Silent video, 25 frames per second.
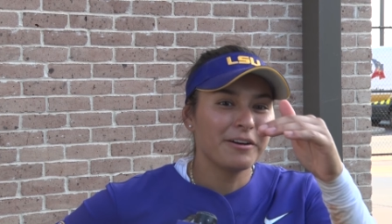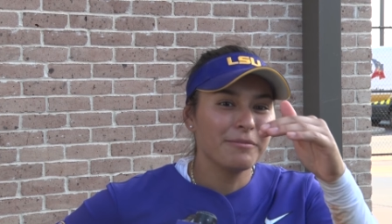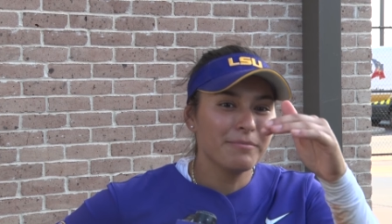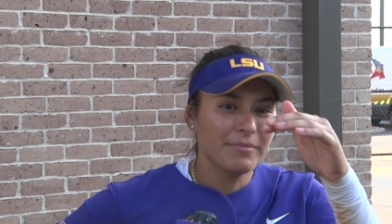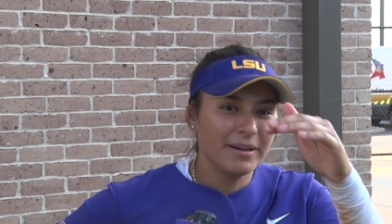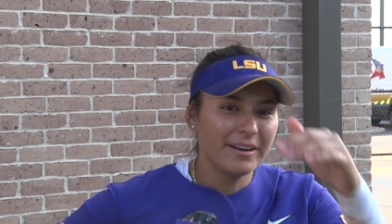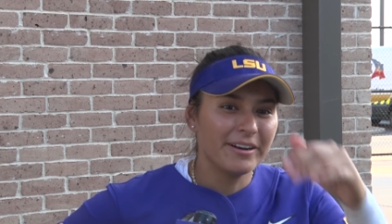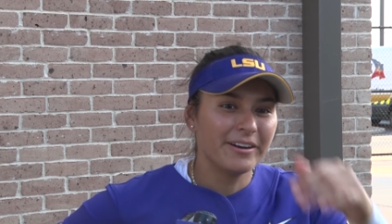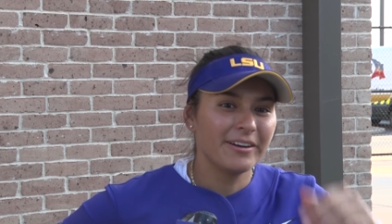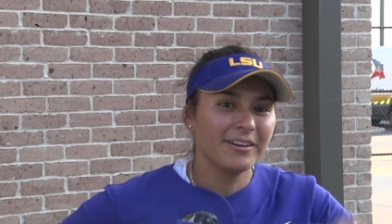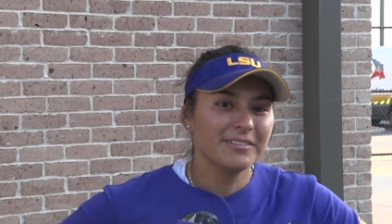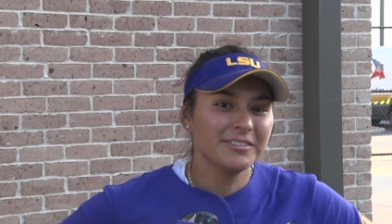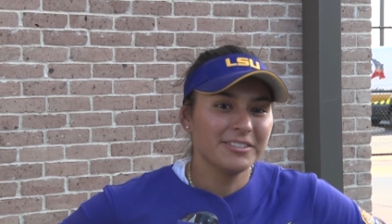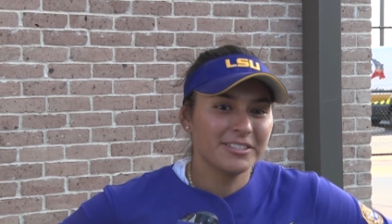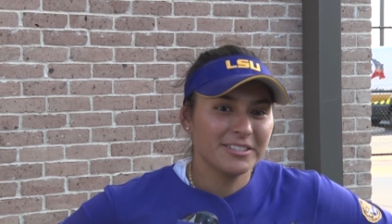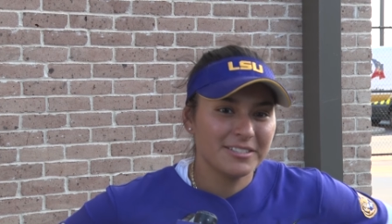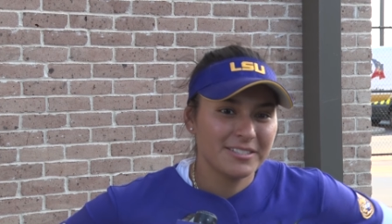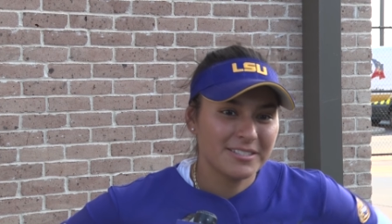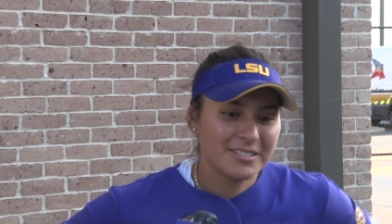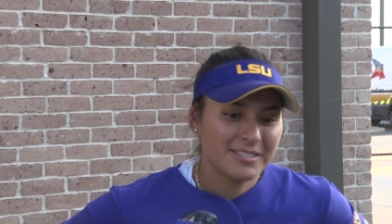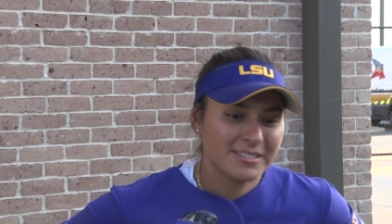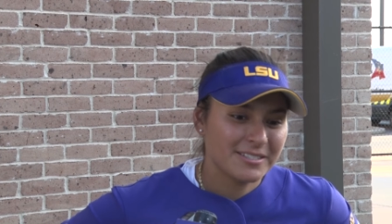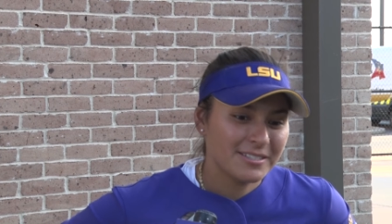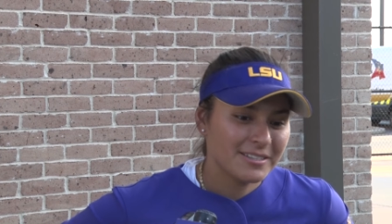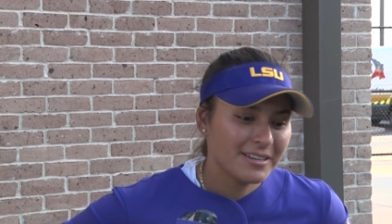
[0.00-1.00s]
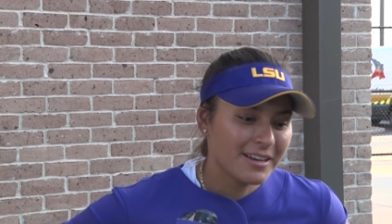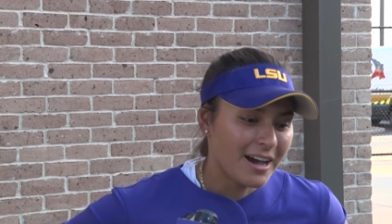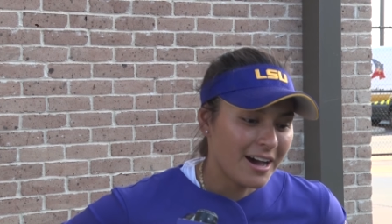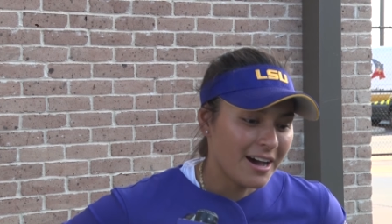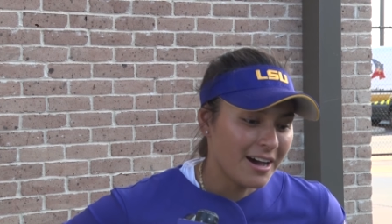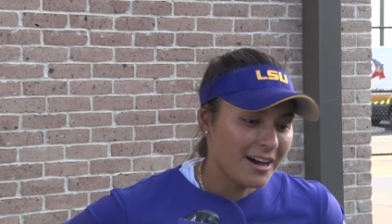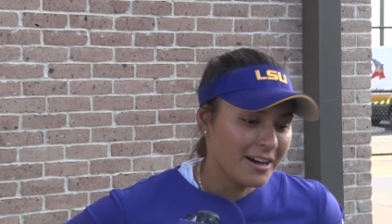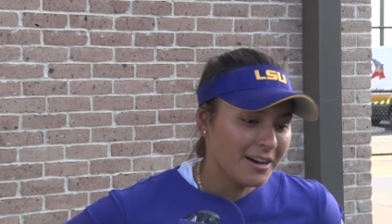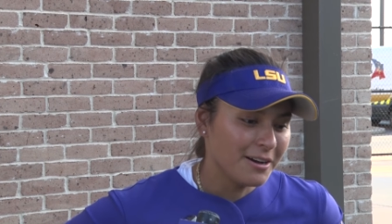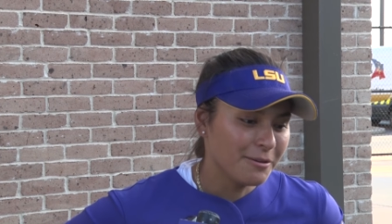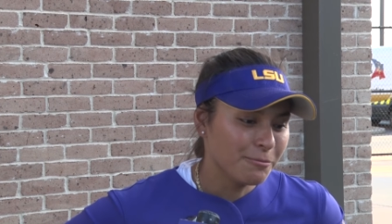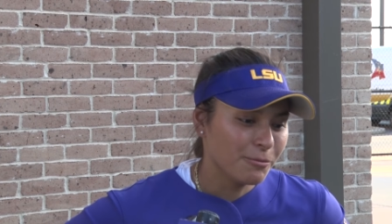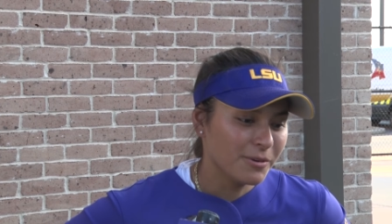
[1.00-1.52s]
and better and just
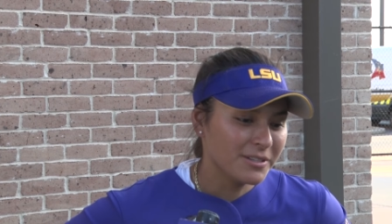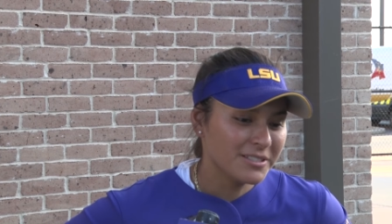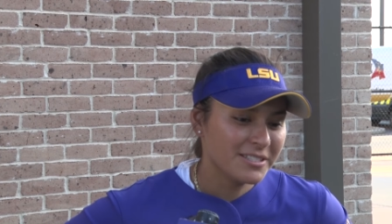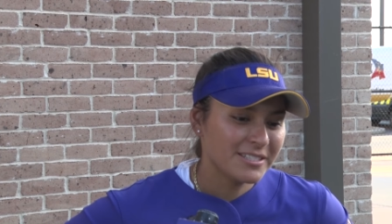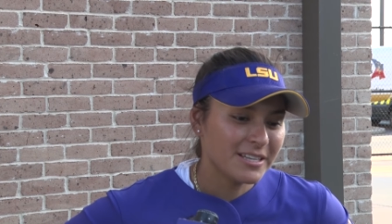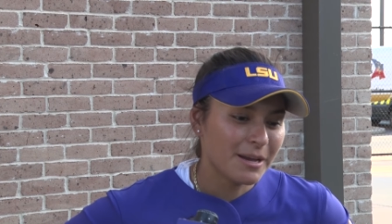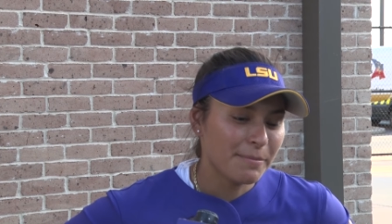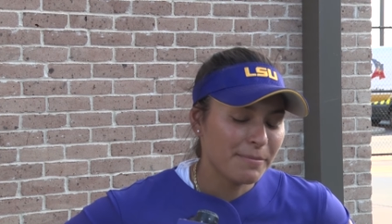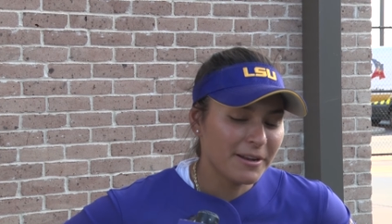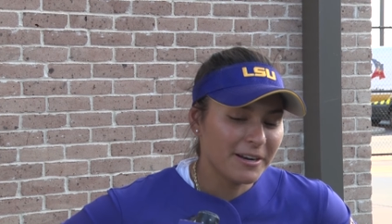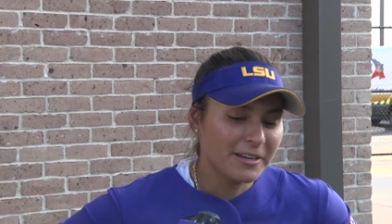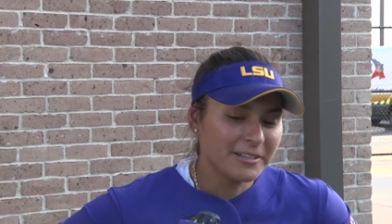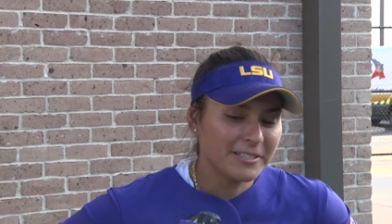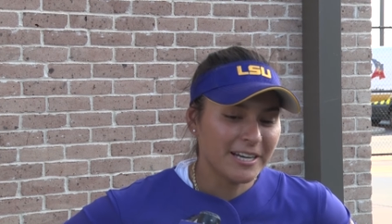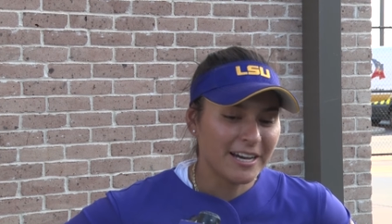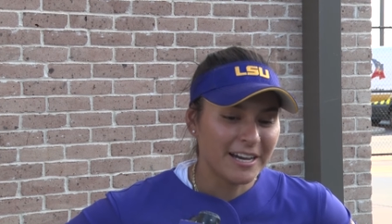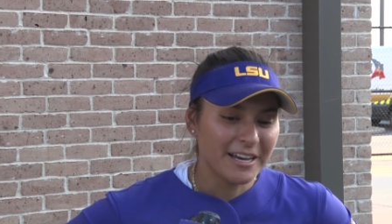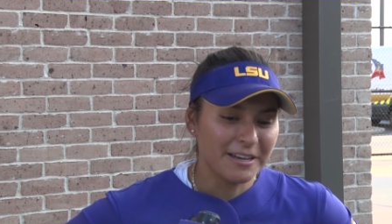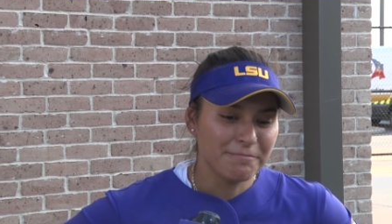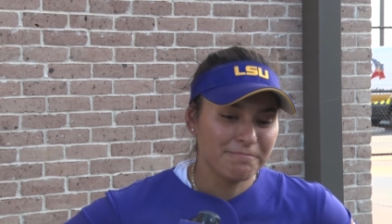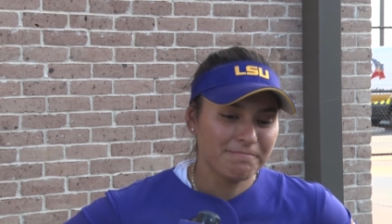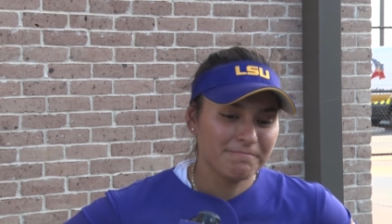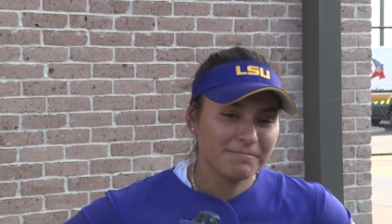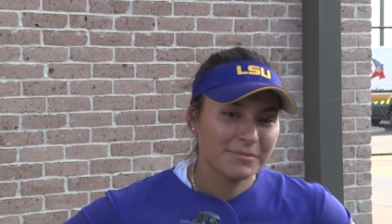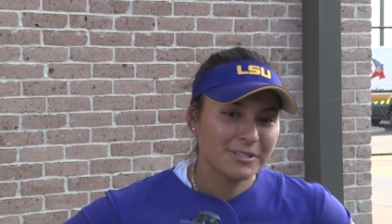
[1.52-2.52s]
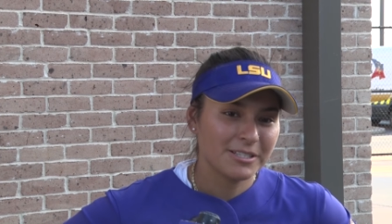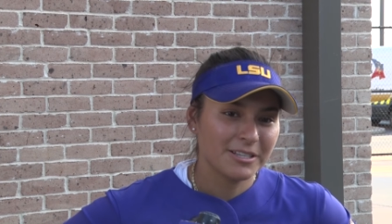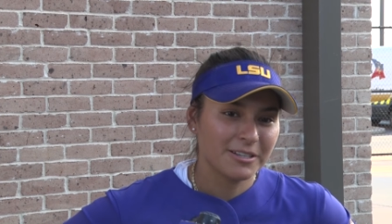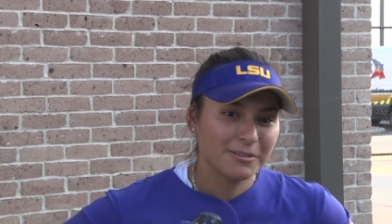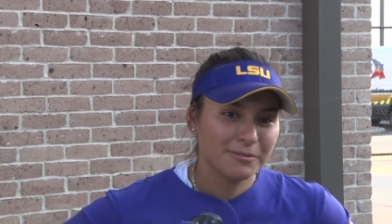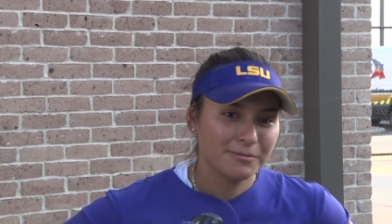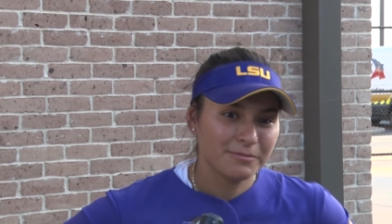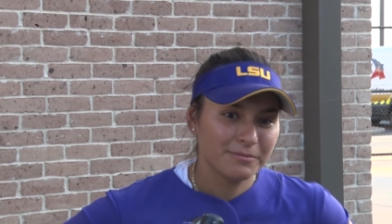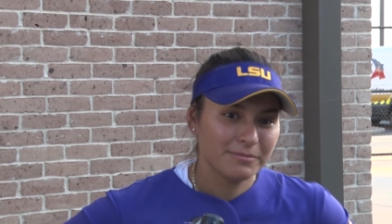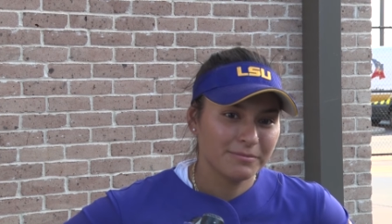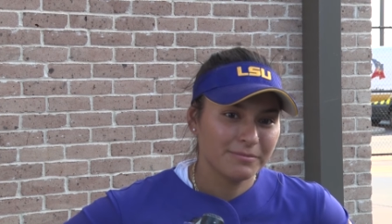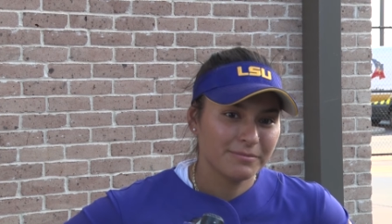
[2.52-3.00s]
one step at a time, so.